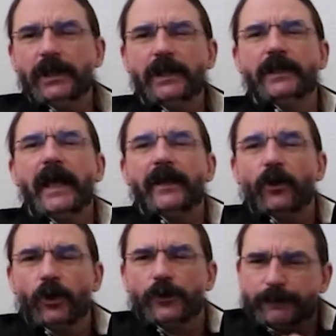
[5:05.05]
in
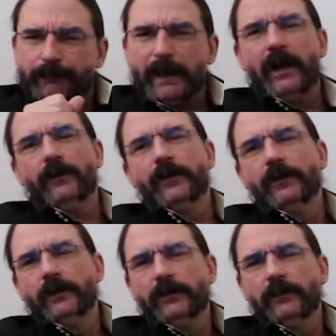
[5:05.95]
an earthbound
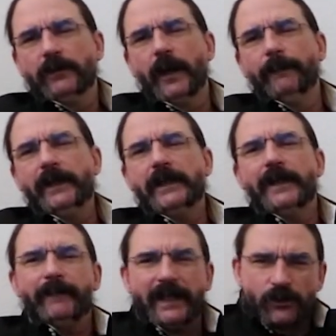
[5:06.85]
company
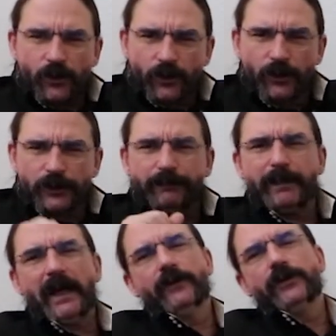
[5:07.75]
that makes
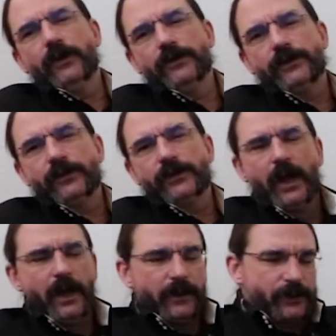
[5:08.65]
earthbound toasters,
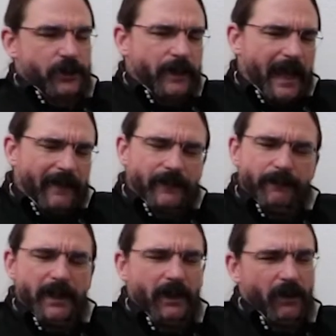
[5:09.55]
there's going to have to
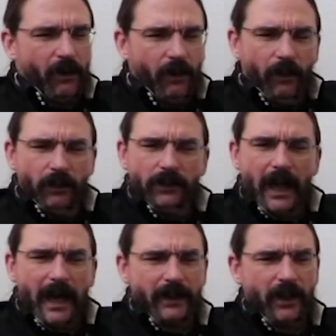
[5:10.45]
be a whole
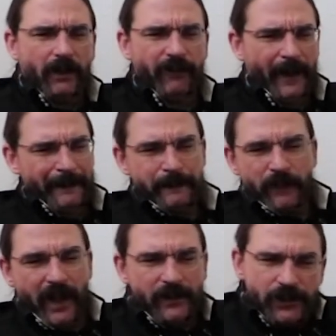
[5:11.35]
lot of
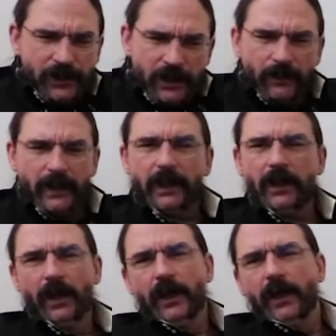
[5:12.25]

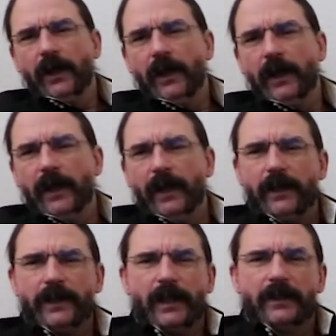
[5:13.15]
engineering uh,
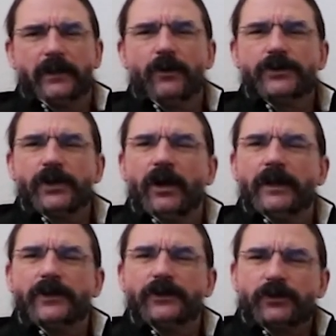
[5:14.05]
that goes
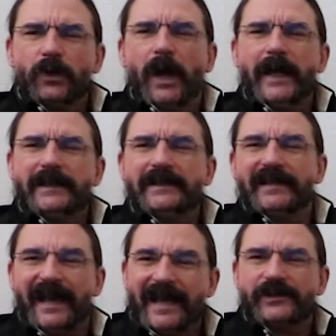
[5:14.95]
on to try and
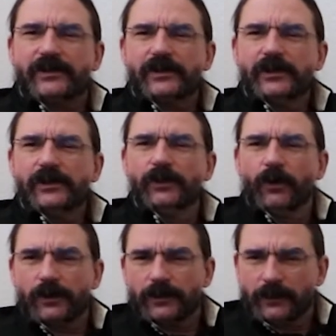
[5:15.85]
test
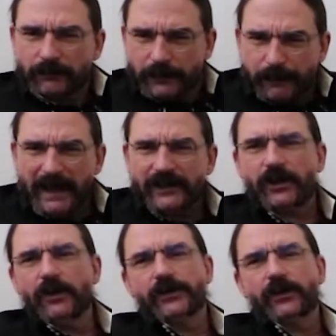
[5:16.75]
your space
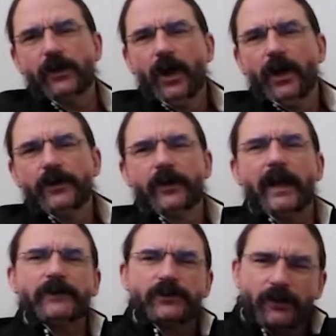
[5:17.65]
toaster. You're
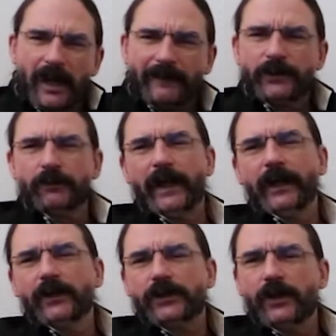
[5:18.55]
gonna have to start off with a
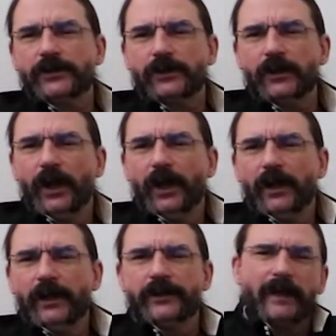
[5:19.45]
regular toaster,
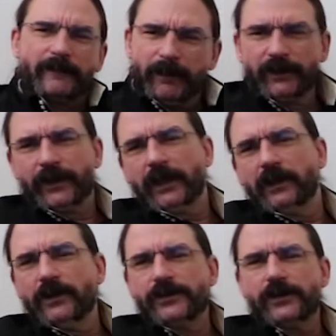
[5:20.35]
and you're gonna have to build an
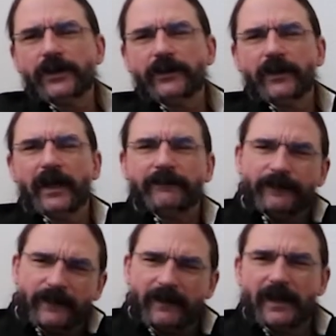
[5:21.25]
enclosure, then you're gonna have
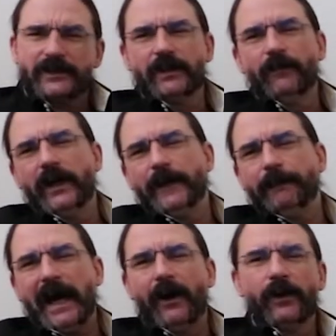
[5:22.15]
to figure out some way to
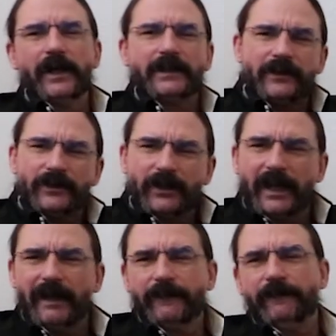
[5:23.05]
power it, then you're
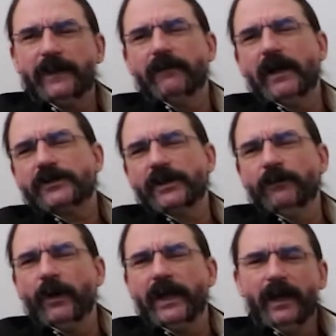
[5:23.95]
gonna have to figure out
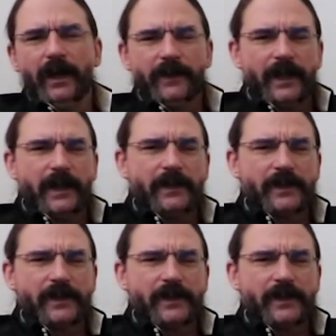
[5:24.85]
some way that it